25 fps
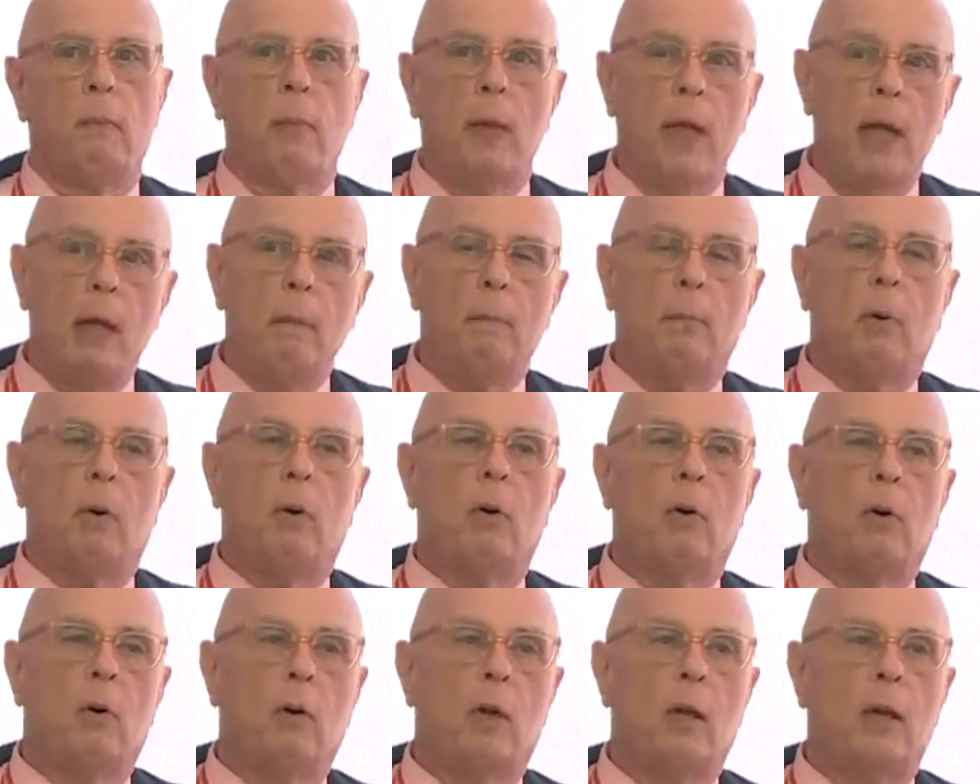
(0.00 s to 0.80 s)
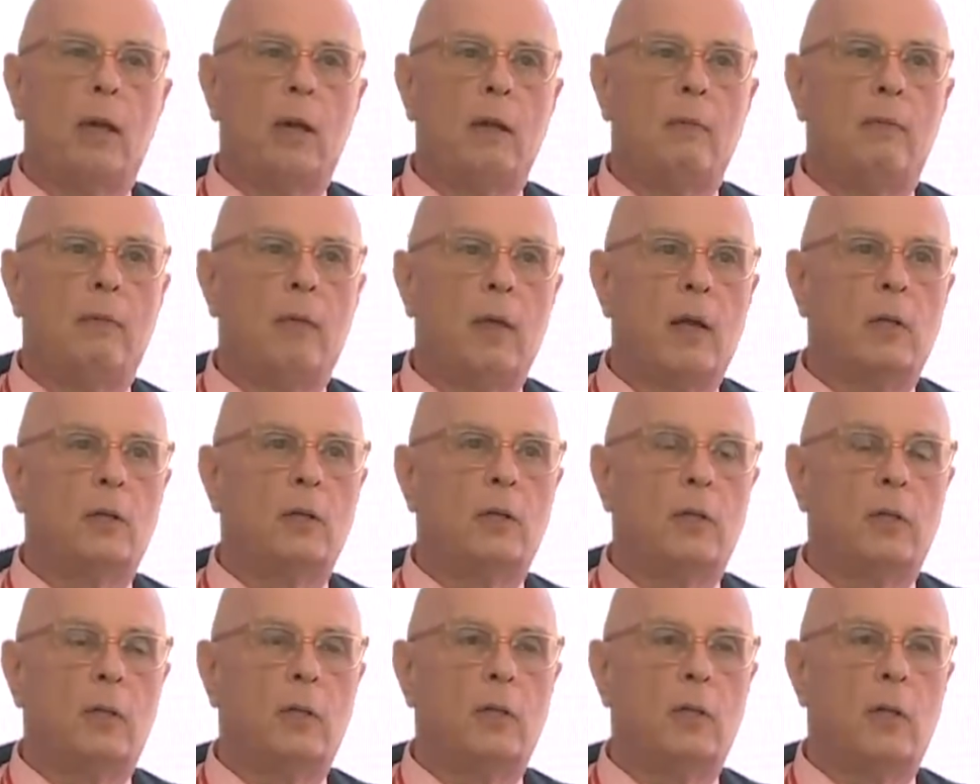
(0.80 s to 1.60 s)
people in
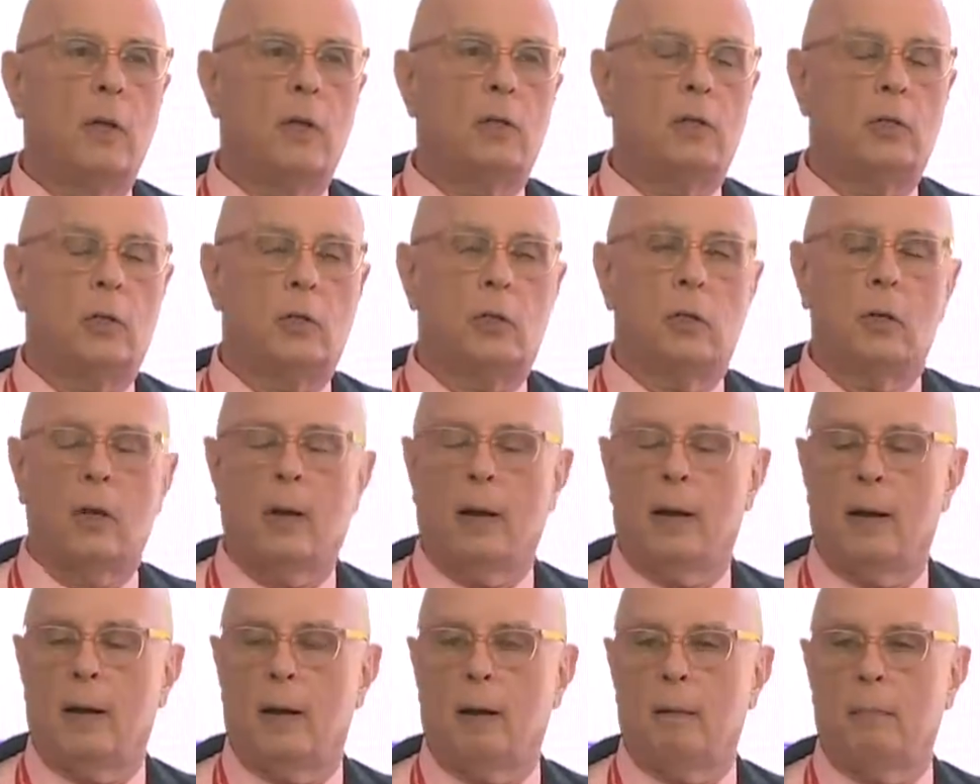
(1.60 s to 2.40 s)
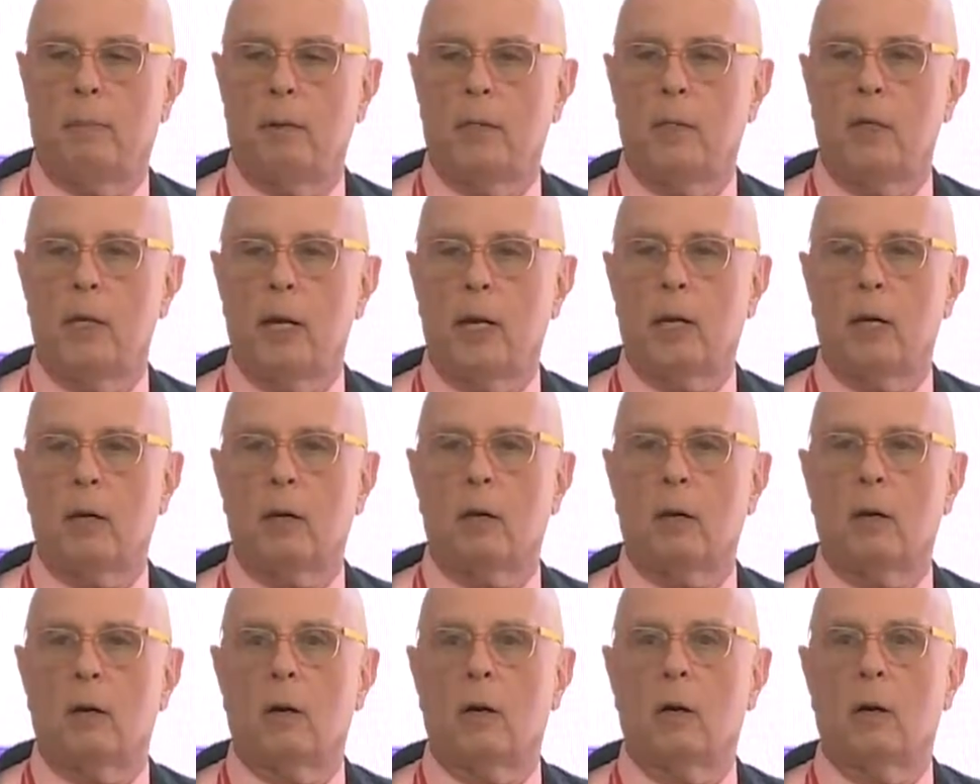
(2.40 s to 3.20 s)
this
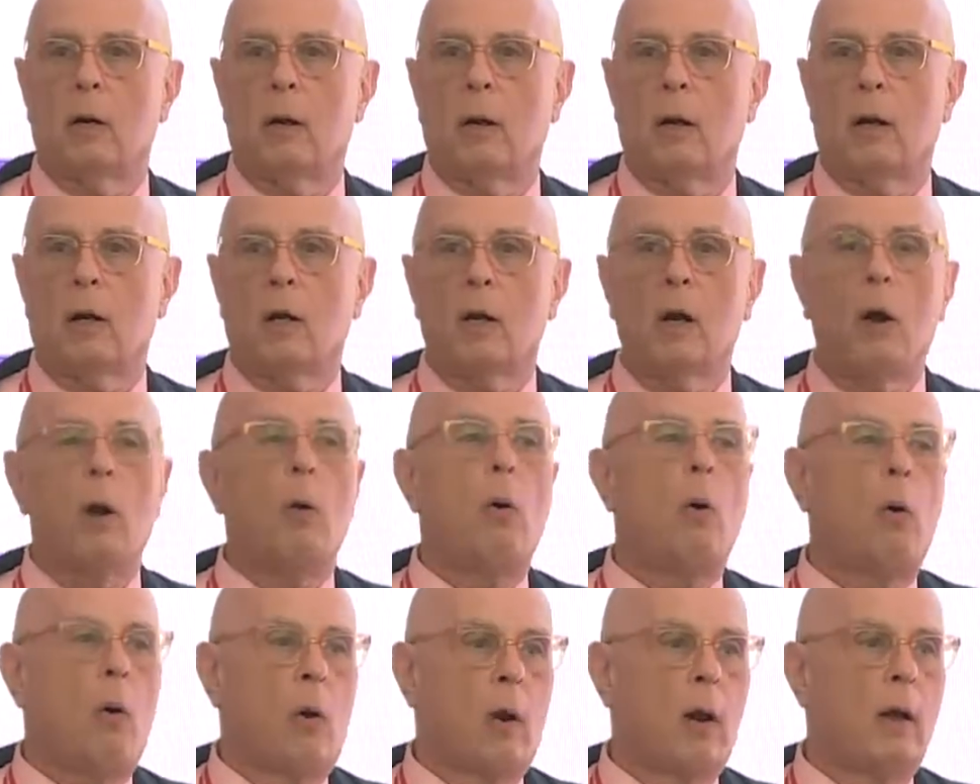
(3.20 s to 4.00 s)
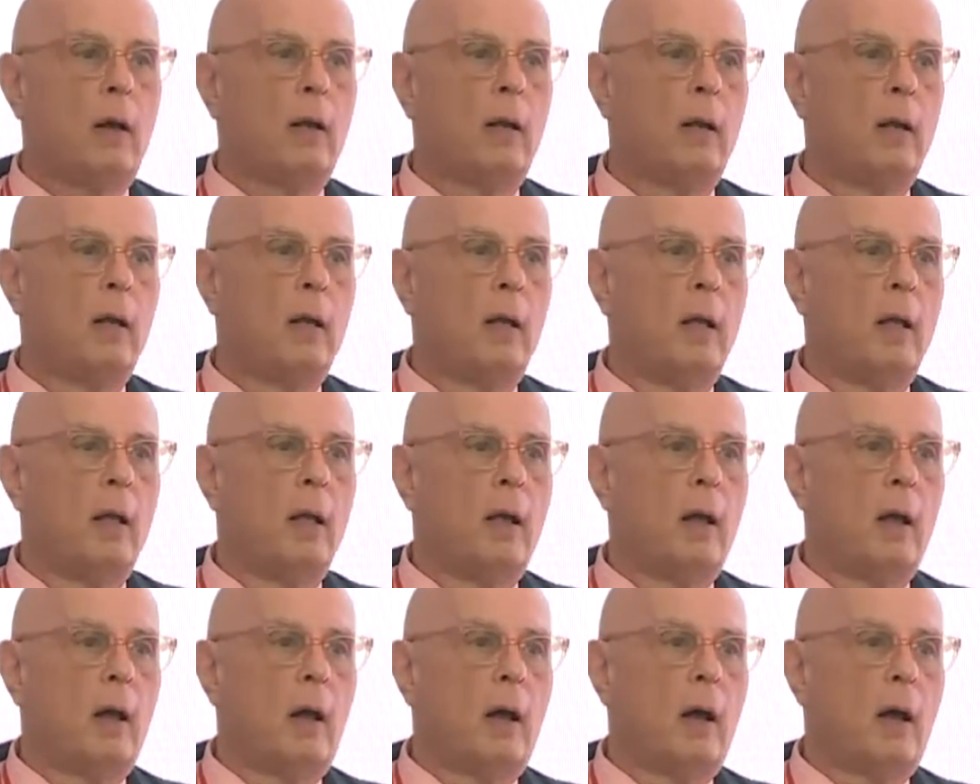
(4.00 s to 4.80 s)
particular cohort
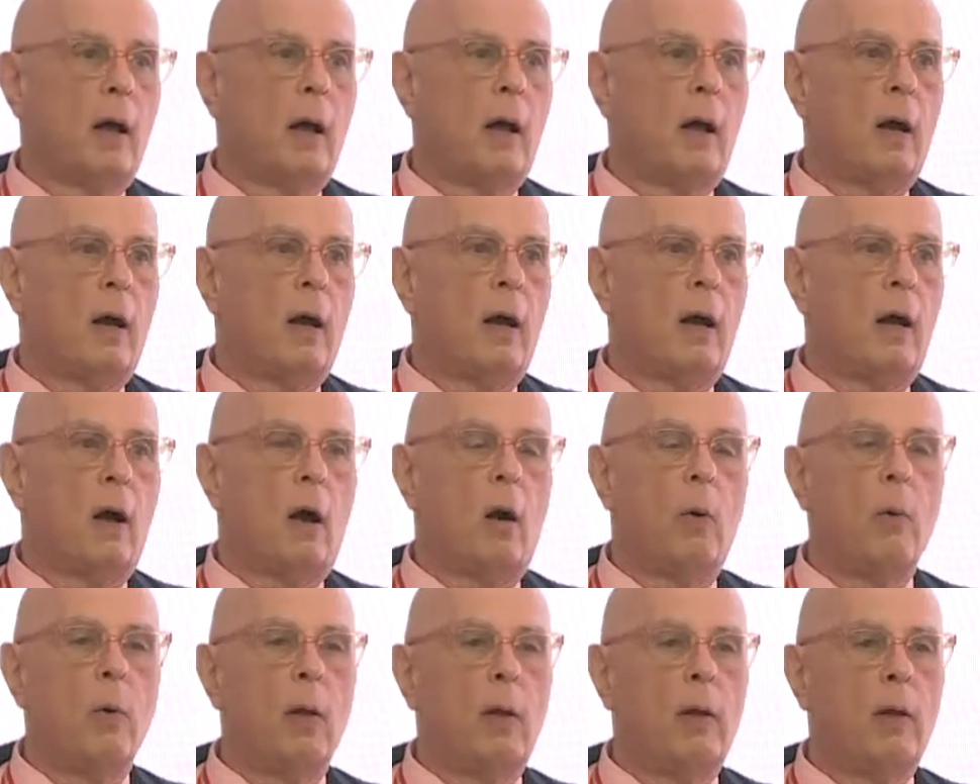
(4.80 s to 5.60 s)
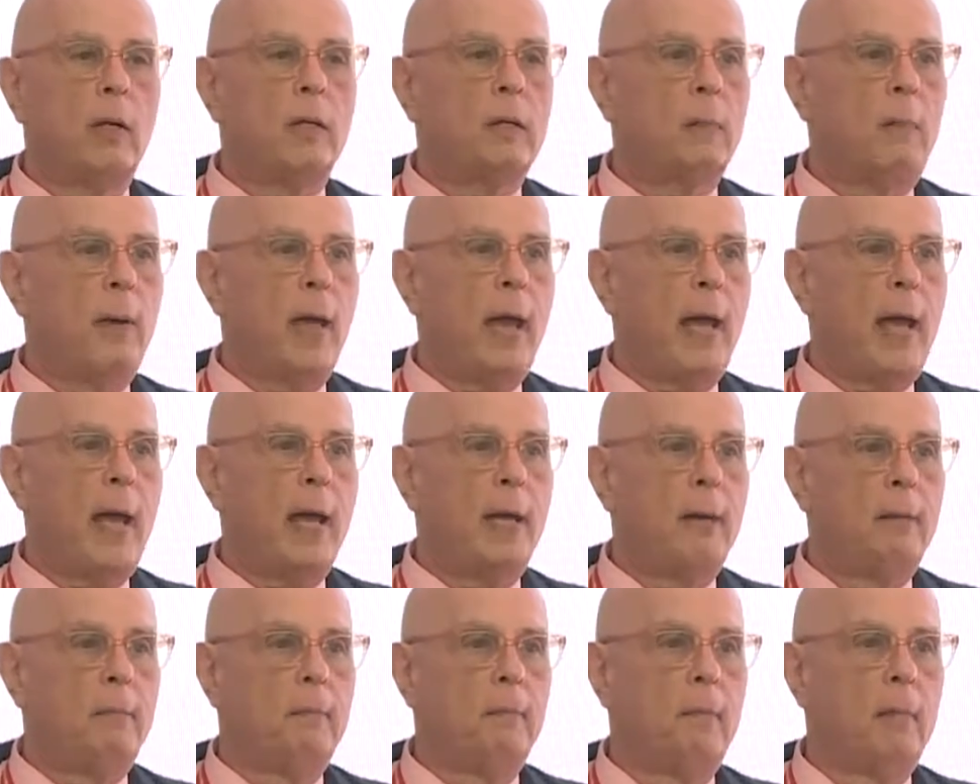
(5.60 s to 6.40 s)
are willing to
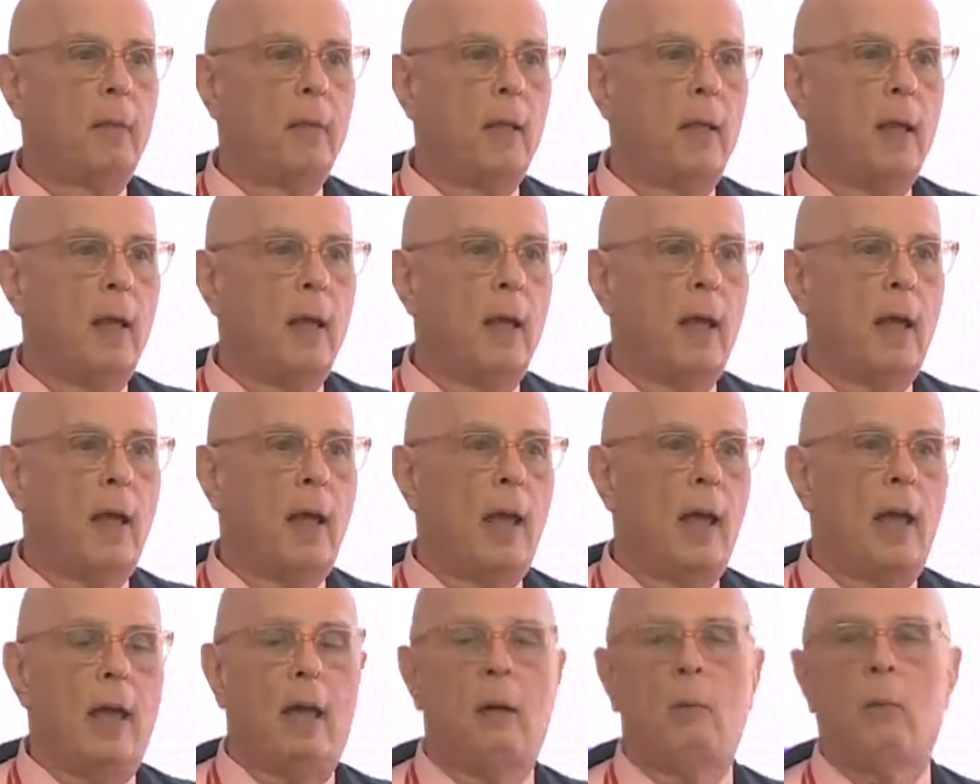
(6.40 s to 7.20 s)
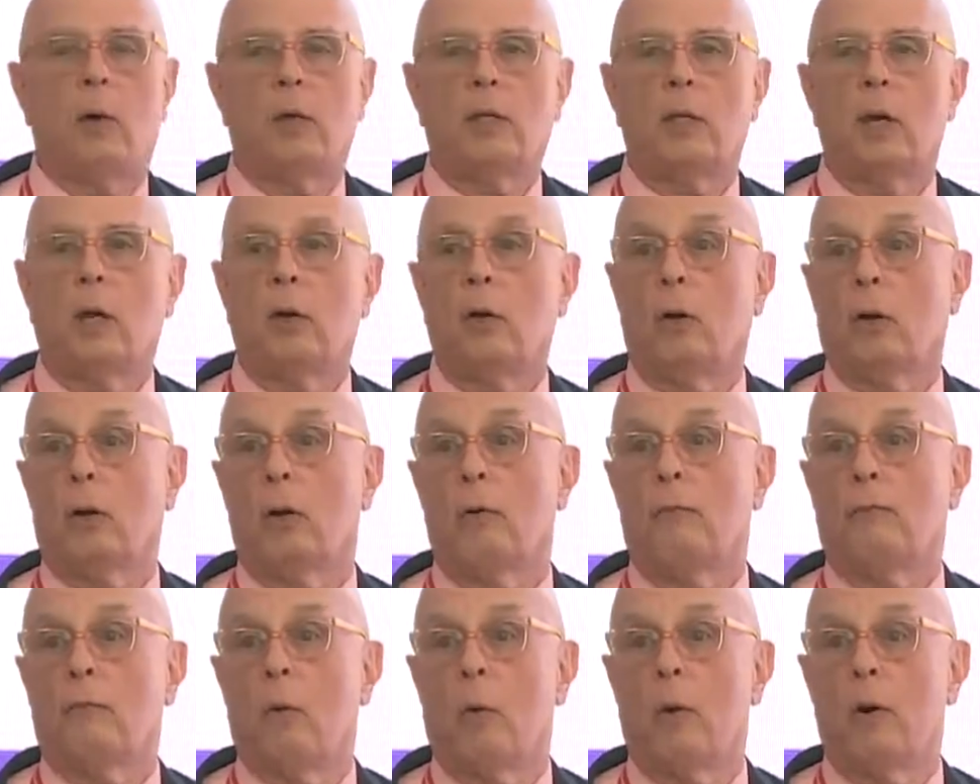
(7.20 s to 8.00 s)
pay and what they're
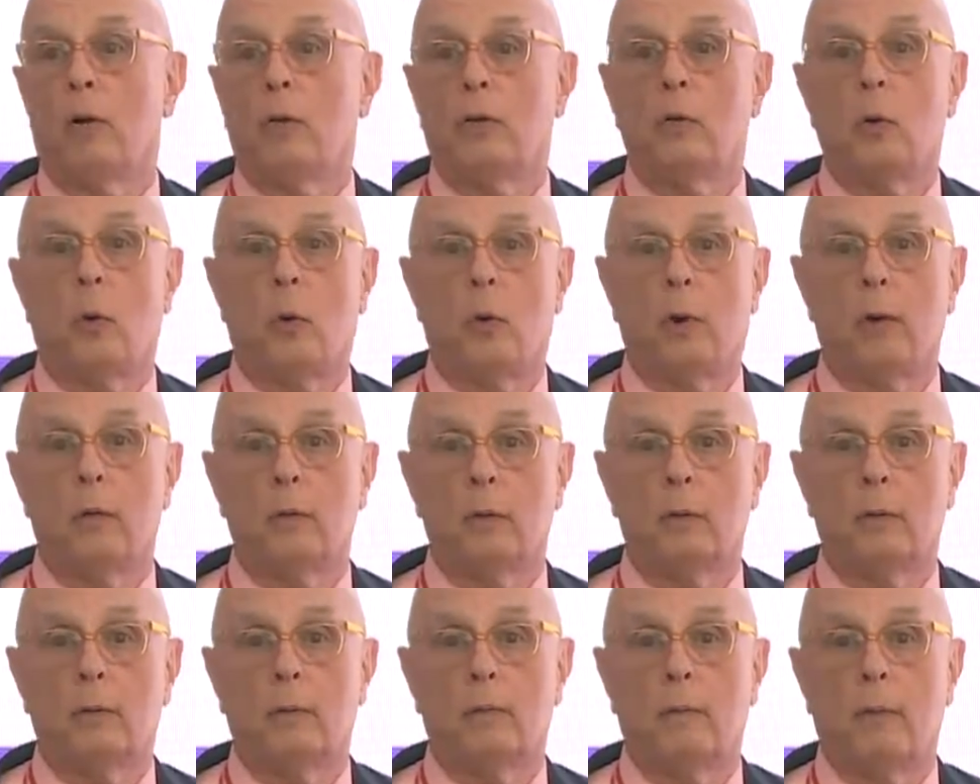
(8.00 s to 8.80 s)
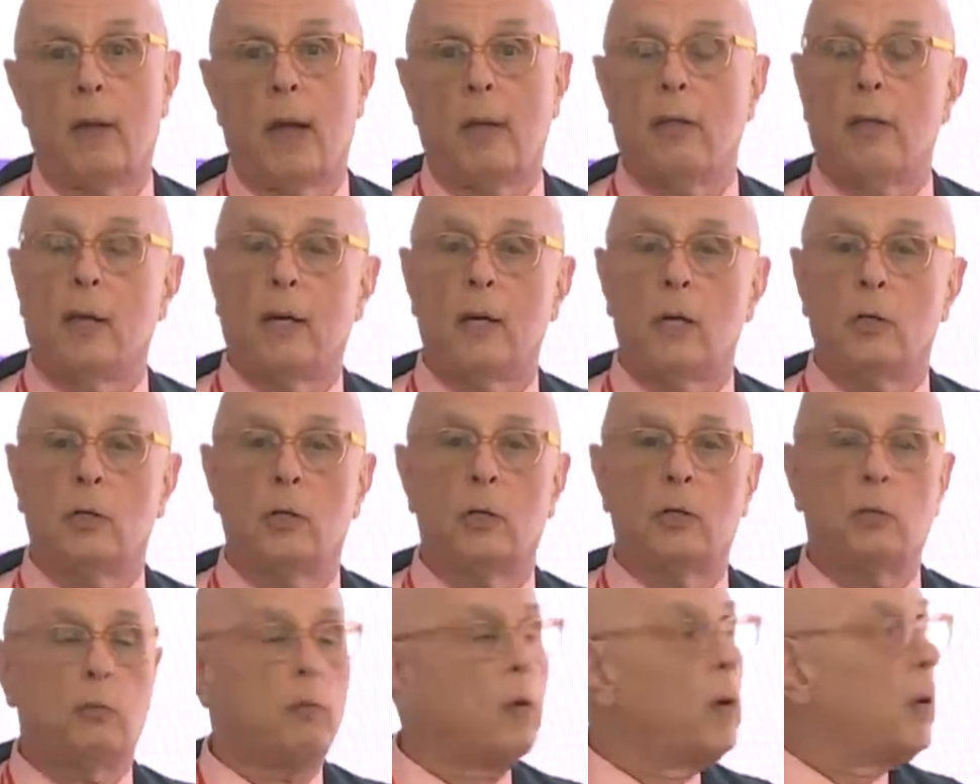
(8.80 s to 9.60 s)
looking for in toys. I think
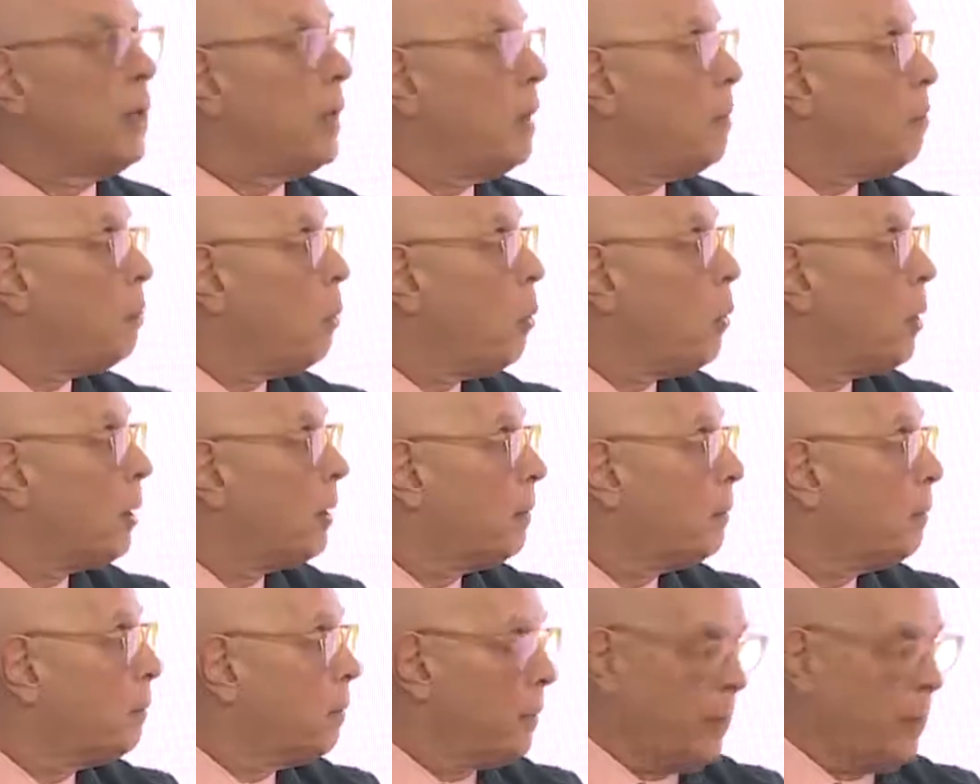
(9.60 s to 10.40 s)
this is really important.